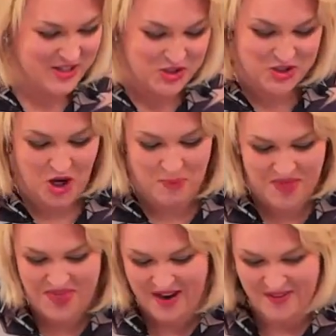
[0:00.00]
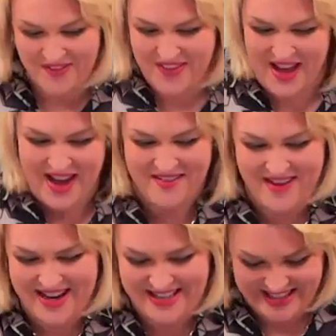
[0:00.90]
scuppered that one there.
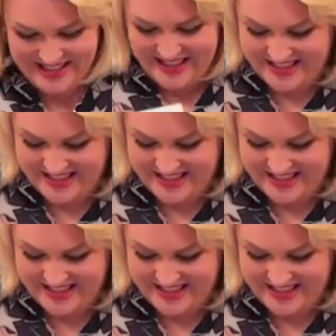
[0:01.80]
Right, Ooh,